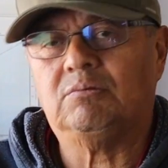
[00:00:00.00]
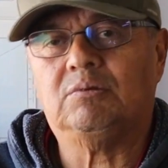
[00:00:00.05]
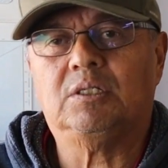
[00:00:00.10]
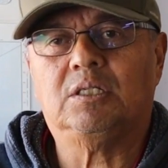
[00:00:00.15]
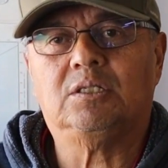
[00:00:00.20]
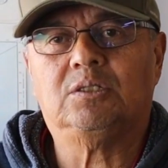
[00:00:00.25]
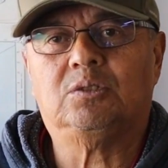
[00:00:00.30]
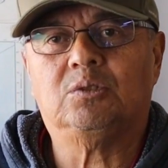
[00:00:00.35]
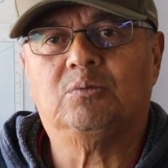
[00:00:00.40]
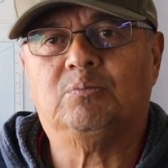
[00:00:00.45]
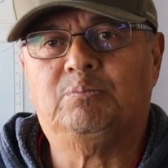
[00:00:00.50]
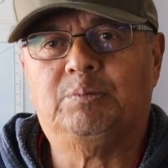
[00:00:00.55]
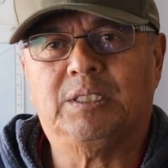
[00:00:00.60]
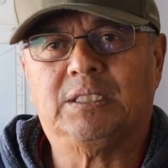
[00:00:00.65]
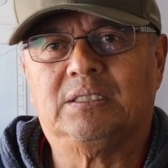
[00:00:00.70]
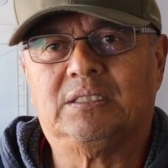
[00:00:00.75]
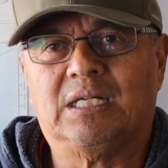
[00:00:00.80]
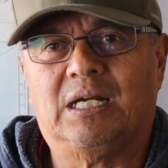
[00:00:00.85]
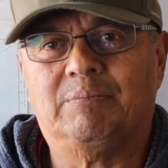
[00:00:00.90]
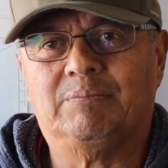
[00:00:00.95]
really do
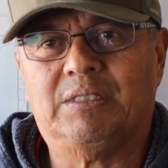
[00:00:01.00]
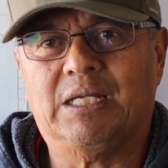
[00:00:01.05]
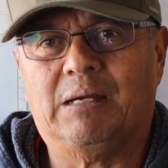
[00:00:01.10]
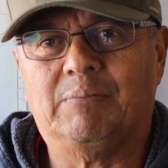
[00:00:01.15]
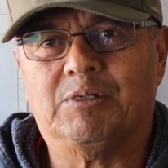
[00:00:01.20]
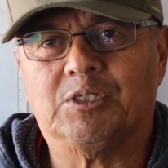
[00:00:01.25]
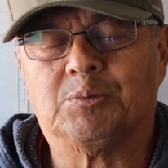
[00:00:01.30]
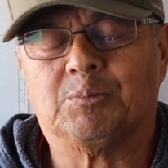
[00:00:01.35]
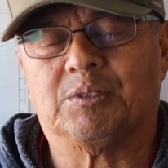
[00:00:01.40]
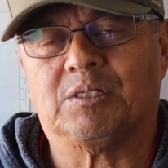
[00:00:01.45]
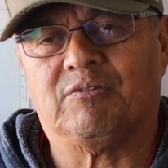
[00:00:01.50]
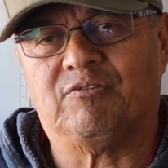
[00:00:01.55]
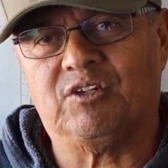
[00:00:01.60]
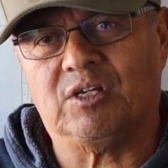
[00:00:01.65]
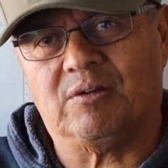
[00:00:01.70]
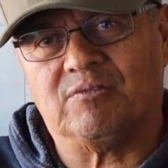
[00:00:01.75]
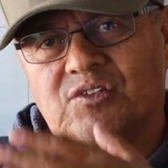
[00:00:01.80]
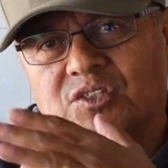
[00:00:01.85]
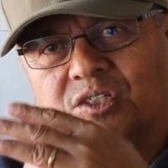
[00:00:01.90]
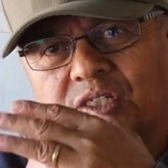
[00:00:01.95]
big time damage. But
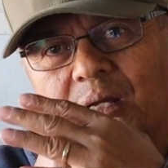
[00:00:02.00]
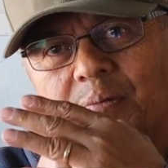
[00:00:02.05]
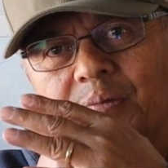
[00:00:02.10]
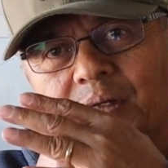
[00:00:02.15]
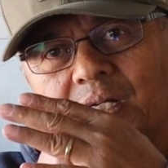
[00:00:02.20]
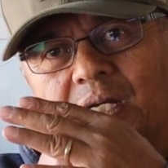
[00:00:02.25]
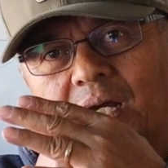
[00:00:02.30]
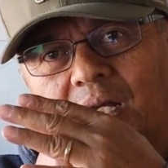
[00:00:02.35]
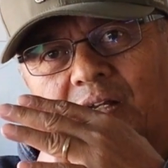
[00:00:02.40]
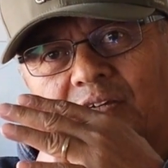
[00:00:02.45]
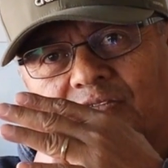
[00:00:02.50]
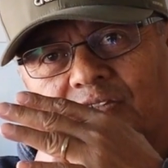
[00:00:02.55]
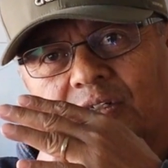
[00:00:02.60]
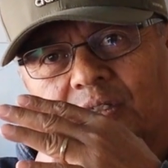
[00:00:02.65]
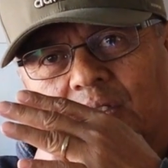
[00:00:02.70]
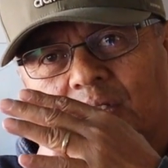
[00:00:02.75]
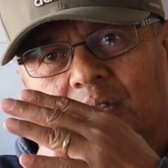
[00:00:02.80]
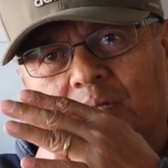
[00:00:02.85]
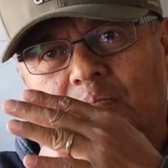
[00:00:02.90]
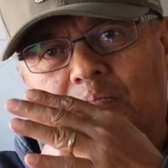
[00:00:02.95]
if you have some kind of
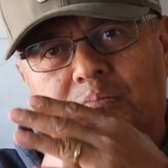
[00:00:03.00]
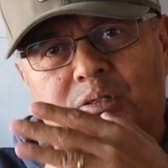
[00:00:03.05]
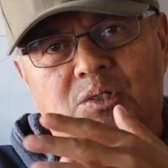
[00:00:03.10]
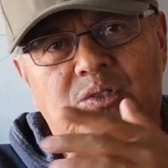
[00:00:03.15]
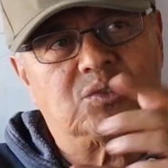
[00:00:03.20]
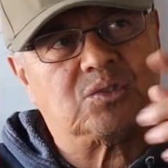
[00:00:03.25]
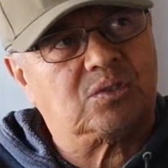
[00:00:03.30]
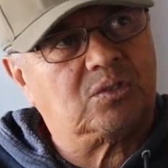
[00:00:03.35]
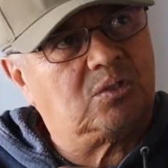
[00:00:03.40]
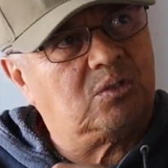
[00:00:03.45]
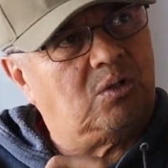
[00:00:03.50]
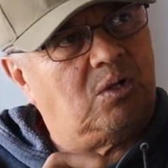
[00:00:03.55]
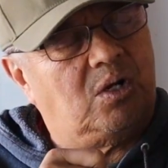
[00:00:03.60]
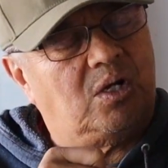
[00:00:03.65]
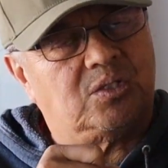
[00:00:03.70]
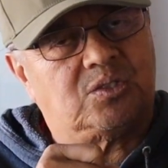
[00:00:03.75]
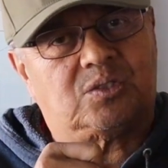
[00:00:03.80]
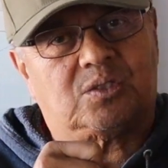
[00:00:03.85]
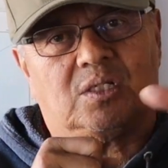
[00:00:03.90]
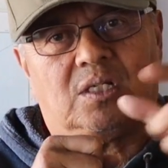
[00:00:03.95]
boost
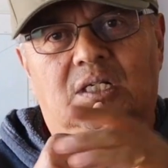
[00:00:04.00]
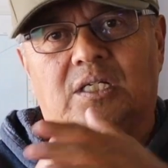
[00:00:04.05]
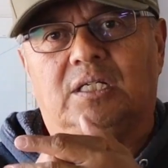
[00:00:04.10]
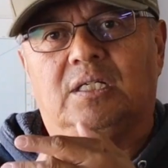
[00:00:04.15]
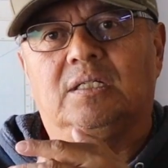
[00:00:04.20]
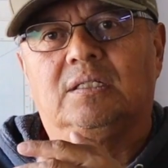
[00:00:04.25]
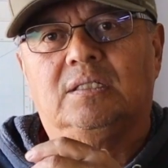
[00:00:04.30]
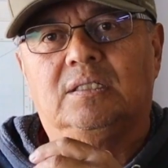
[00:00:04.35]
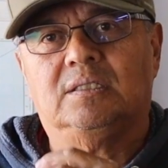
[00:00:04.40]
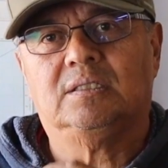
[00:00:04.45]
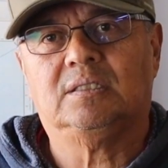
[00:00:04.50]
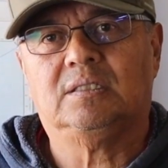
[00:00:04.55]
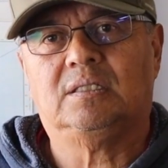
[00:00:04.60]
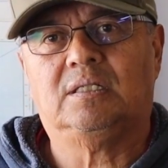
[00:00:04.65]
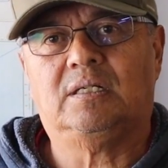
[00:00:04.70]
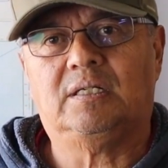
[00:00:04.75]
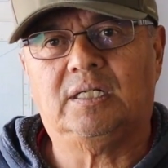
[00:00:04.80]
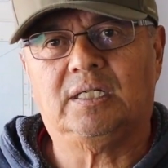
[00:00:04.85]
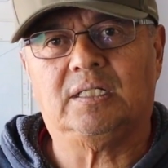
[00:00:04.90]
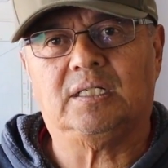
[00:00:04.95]
constantly,
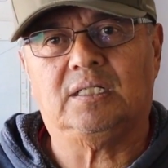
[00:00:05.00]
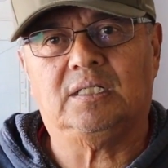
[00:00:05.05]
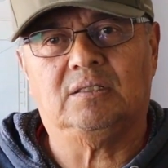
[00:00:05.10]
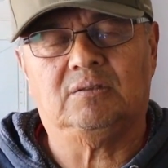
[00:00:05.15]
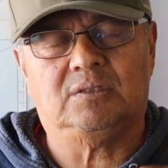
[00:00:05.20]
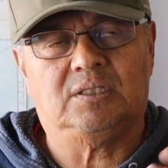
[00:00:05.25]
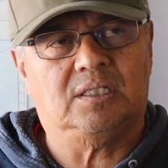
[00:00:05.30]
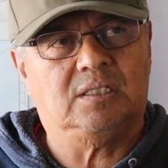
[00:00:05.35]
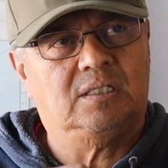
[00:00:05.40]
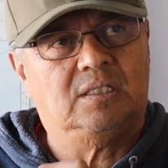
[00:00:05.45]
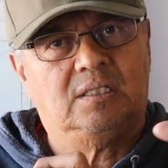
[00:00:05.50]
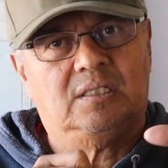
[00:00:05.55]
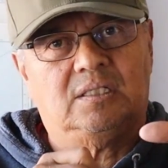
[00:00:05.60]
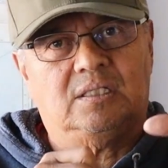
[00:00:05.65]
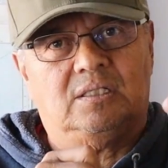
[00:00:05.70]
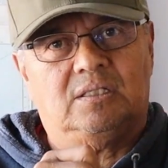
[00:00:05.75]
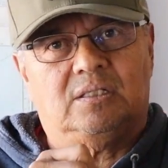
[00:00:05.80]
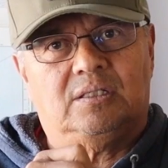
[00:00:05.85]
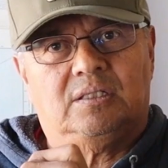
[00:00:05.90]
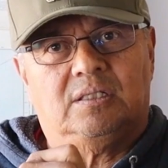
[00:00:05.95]
all right,
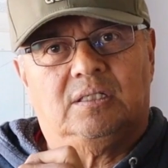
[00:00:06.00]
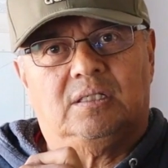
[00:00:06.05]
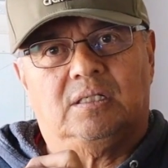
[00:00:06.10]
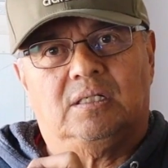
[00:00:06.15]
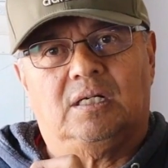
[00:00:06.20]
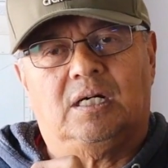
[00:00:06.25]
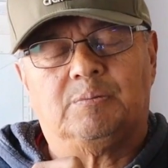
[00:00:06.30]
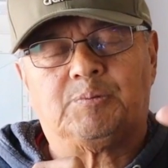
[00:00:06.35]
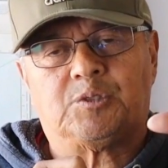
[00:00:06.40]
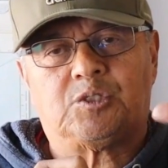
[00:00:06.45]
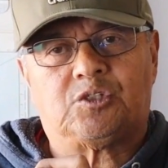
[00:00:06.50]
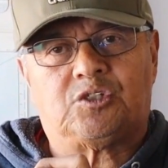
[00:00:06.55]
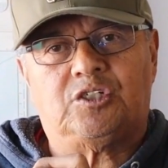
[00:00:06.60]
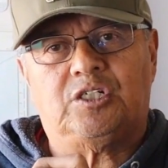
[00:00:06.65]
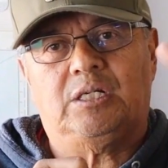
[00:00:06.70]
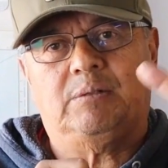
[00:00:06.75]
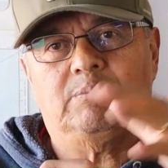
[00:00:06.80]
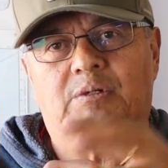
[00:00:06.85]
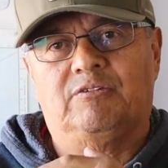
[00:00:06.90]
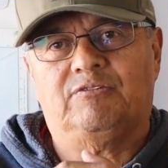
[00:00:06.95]
on the
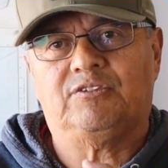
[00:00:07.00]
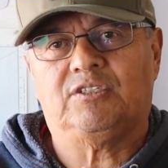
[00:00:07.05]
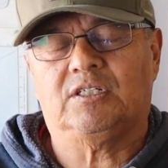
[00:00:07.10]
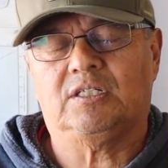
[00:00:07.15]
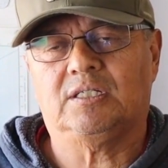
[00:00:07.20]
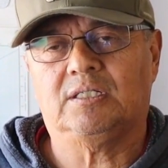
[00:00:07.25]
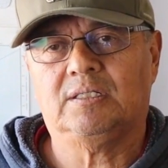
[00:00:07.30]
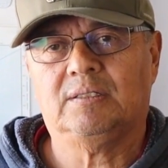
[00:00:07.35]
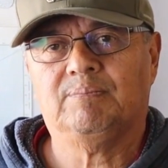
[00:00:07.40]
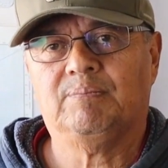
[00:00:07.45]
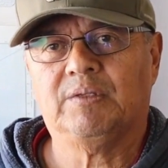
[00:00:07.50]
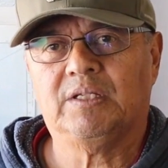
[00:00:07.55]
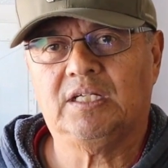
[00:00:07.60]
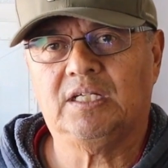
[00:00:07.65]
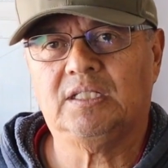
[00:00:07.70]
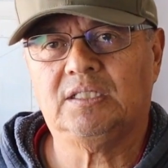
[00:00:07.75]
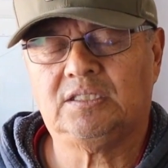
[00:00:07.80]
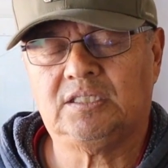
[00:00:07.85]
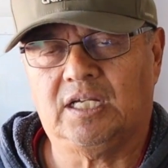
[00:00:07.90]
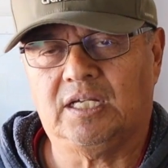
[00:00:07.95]
upstream of the
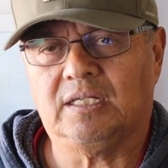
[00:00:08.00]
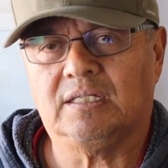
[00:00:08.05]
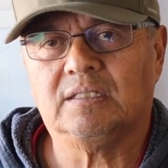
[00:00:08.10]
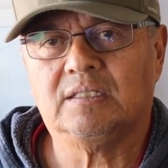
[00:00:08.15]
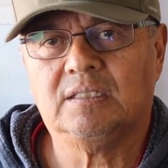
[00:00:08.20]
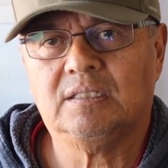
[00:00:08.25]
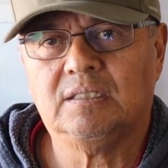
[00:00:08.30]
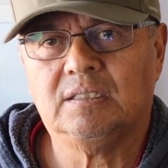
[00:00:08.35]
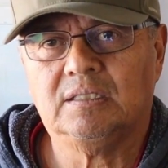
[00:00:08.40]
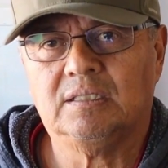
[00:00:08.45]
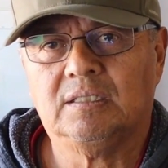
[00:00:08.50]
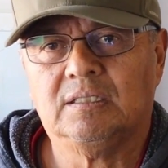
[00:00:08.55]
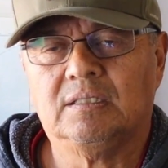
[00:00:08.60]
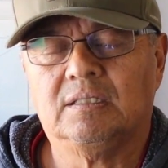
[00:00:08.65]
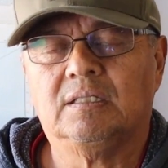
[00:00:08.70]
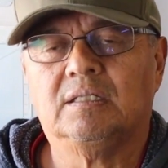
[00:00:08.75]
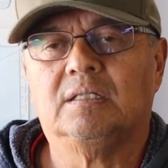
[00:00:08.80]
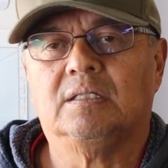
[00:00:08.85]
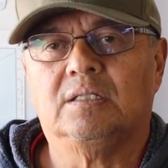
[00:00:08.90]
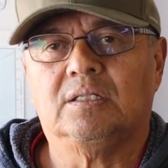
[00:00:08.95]
intake,
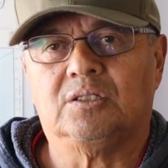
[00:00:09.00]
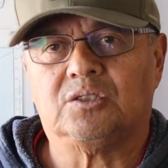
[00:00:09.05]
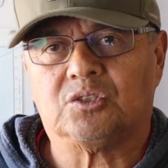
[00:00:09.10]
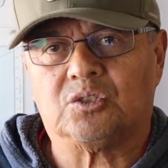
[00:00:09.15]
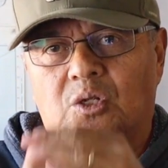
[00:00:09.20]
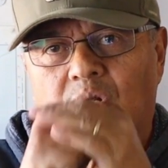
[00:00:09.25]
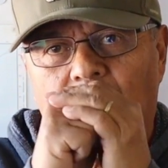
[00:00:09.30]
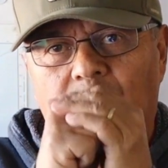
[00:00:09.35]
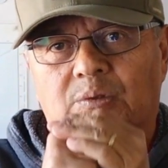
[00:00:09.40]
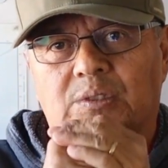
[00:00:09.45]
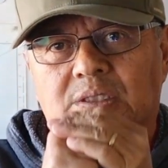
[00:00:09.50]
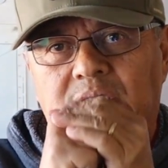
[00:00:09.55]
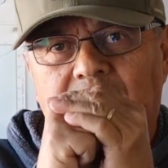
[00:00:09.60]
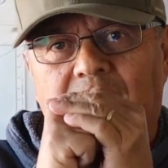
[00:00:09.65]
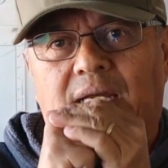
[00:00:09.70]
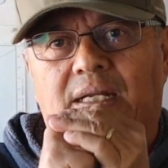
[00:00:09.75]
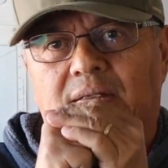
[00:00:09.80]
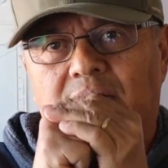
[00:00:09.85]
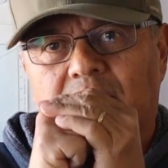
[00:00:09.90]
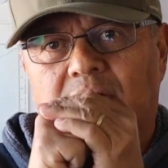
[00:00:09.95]
there's always
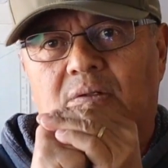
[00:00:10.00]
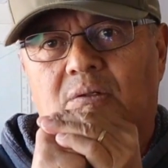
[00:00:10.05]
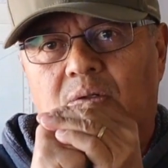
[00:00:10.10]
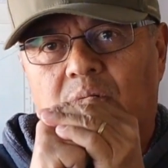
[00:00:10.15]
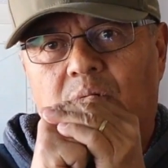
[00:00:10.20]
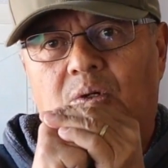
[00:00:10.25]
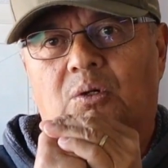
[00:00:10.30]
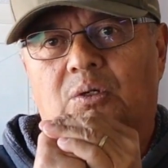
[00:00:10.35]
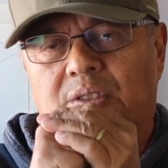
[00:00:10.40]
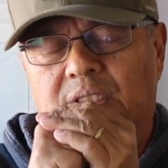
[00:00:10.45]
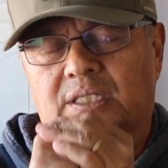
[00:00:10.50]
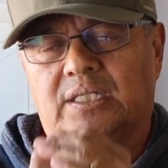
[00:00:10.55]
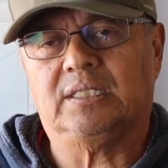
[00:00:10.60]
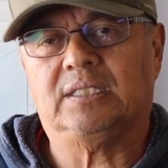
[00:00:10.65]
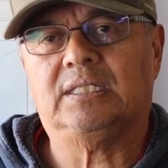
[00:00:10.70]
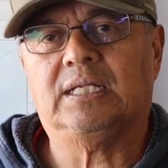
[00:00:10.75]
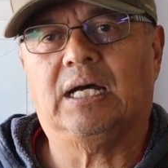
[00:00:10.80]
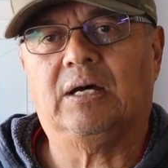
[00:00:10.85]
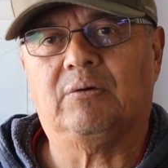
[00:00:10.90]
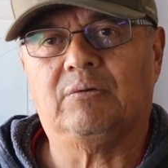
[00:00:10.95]
that holding
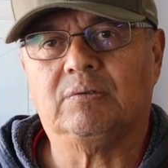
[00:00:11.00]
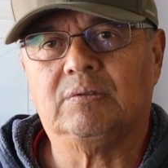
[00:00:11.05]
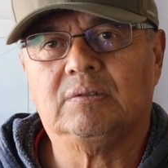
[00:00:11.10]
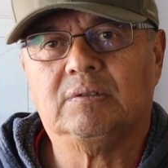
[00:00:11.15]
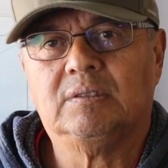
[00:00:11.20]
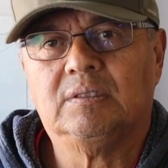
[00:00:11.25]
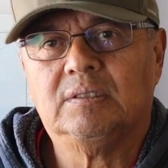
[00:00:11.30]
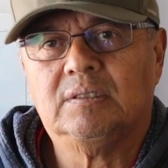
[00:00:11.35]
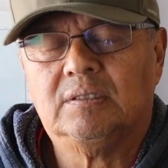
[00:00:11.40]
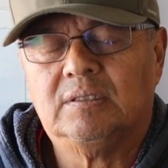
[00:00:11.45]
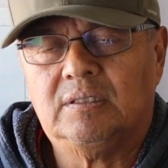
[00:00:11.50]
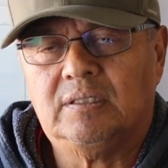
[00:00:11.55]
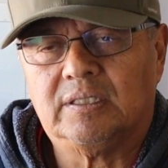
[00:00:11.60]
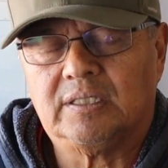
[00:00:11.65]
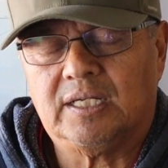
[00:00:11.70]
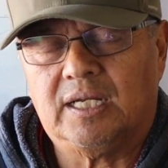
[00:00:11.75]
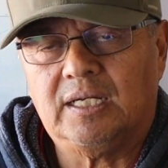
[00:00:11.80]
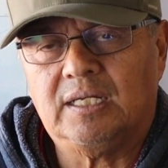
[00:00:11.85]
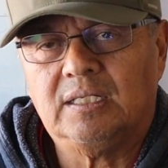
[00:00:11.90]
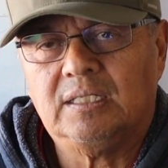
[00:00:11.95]
it down.
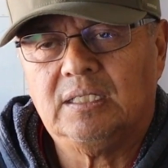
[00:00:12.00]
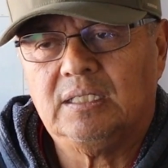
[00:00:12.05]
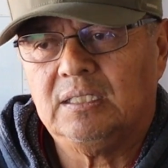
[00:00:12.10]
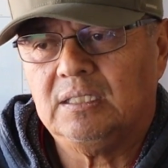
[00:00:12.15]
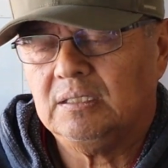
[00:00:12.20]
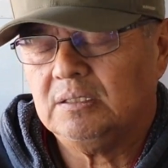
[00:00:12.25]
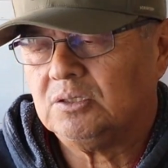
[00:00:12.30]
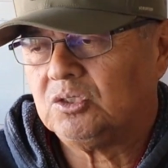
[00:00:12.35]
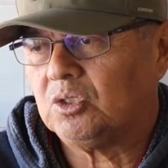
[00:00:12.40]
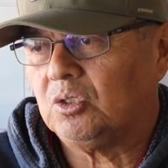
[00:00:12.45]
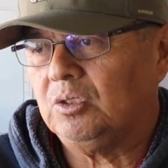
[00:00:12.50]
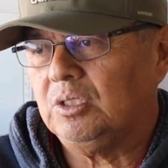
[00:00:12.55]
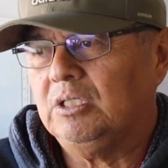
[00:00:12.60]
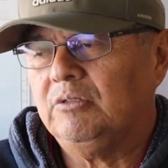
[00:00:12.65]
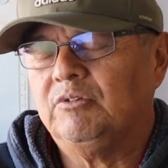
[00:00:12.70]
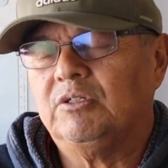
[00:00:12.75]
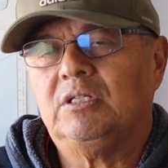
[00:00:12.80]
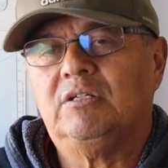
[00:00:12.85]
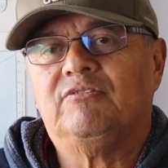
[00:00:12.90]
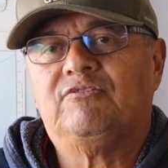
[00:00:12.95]
Okay, so
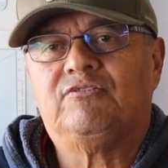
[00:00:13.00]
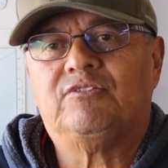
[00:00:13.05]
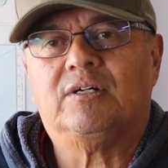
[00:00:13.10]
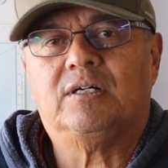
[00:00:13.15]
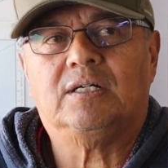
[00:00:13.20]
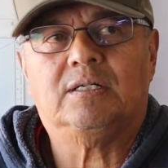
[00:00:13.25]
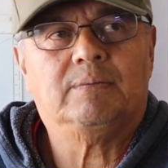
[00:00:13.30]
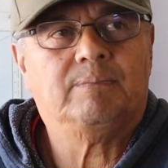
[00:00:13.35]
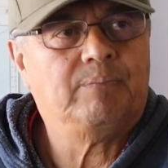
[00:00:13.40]
even if